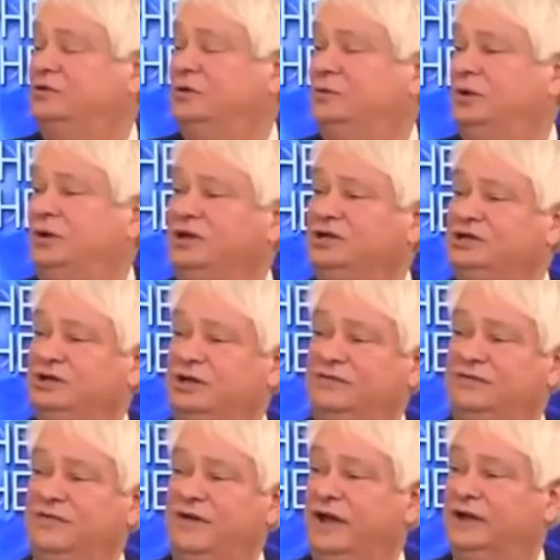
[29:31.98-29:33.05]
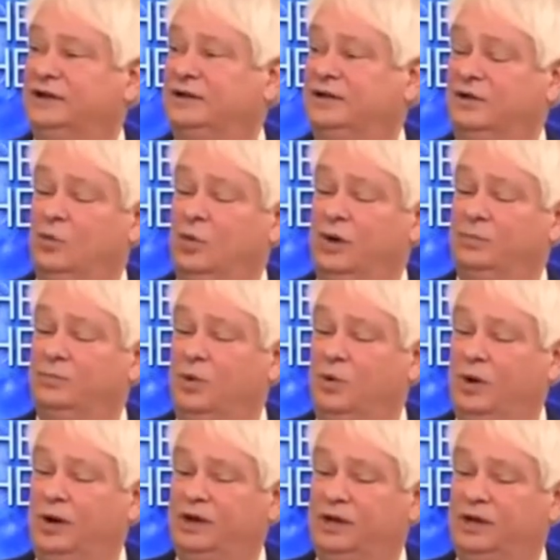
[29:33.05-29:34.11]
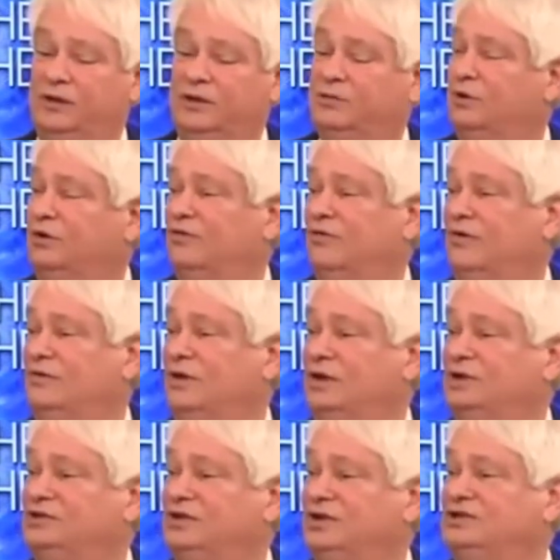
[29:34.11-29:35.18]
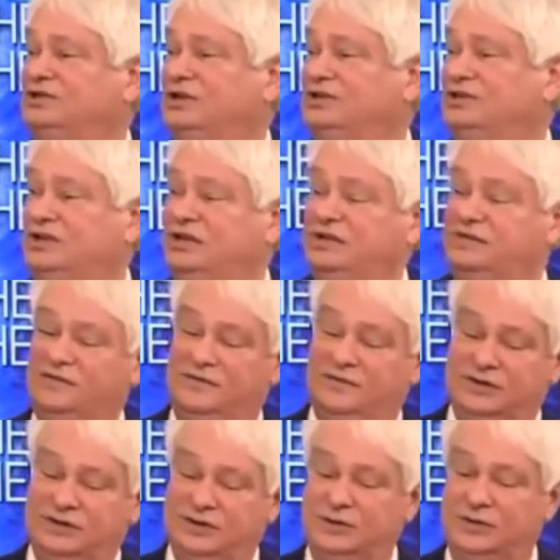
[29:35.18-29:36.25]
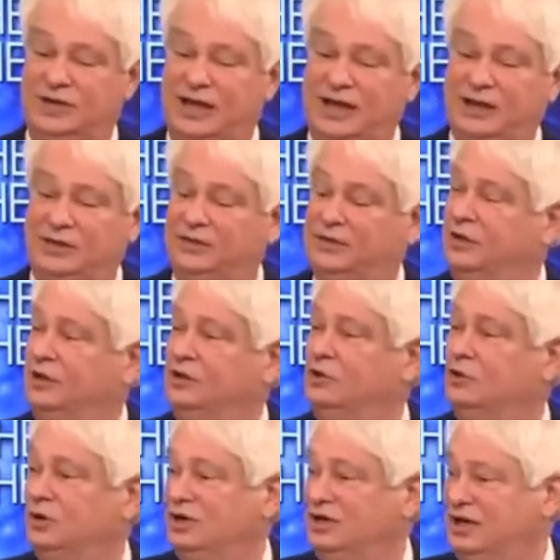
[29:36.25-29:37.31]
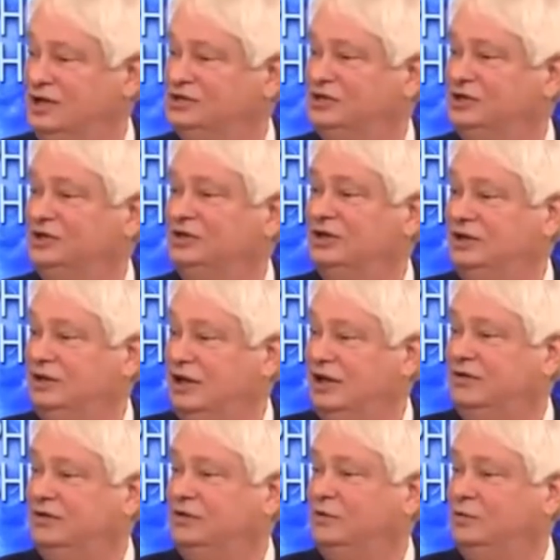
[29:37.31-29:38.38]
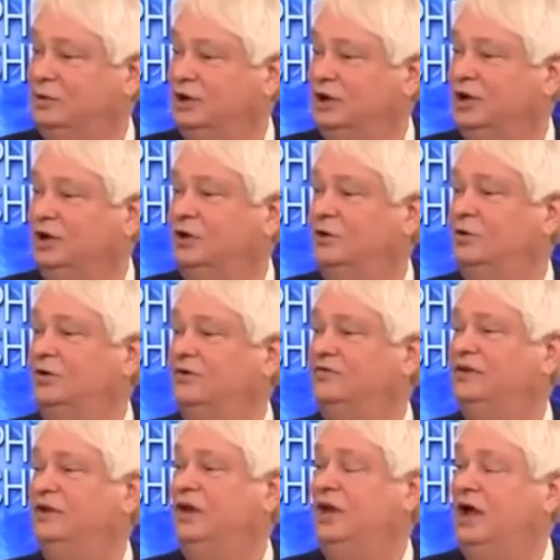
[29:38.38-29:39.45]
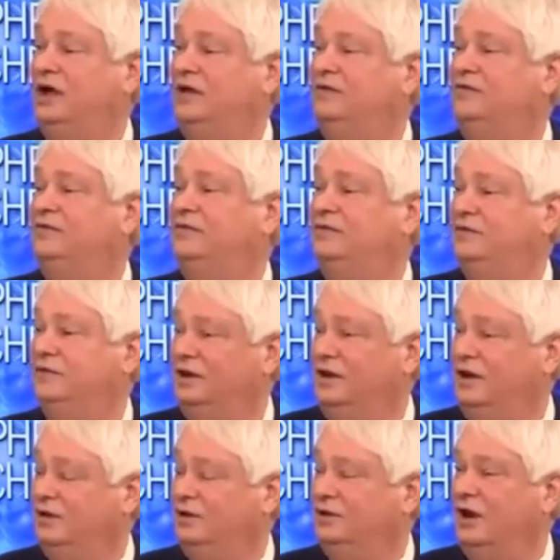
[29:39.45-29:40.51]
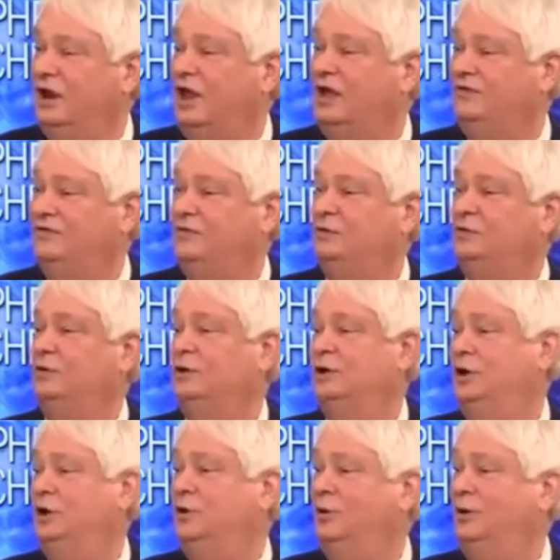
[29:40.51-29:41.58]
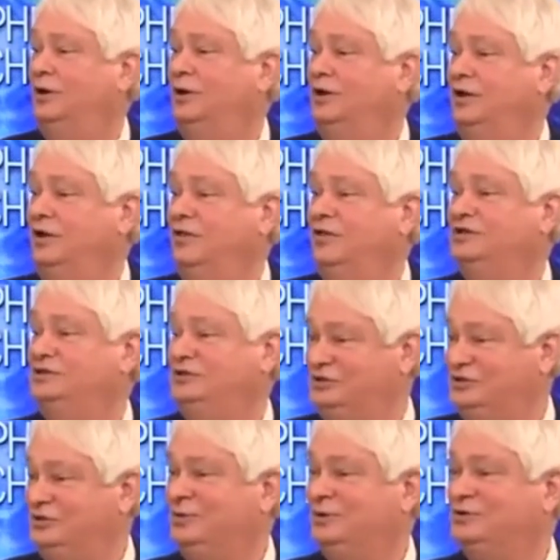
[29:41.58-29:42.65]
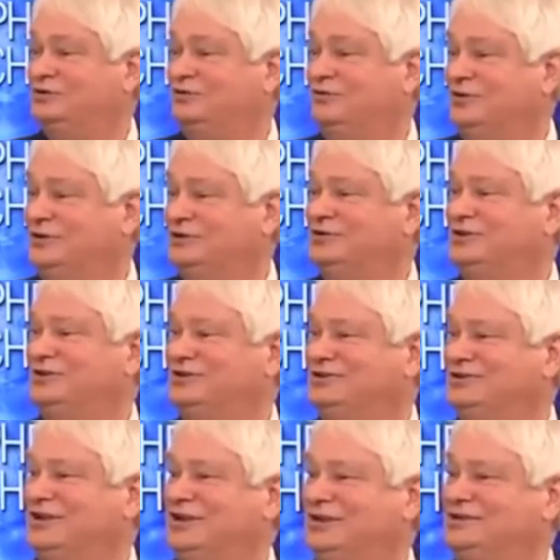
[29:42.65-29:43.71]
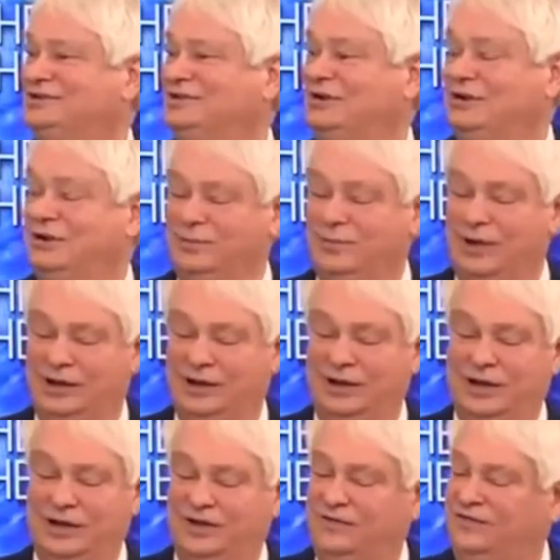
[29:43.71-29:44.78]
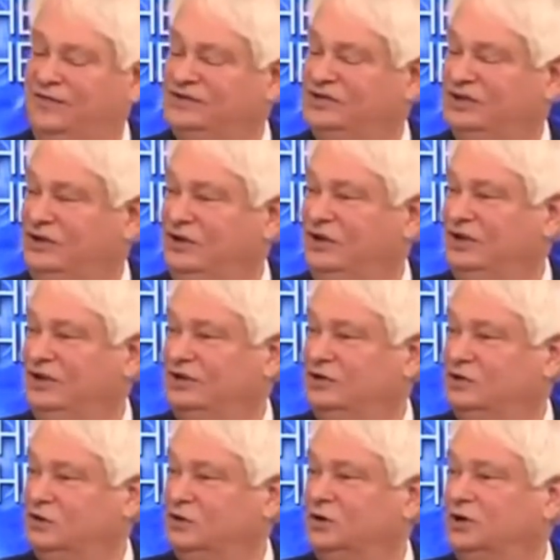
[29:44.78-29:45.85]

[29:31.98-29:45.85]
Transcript: the tribulation. In fact, at one point in the book of Revelation, it says, if to death you're destined, to death you will go. If to life, then life you will go. This is the perseverance of the saints, talking about physically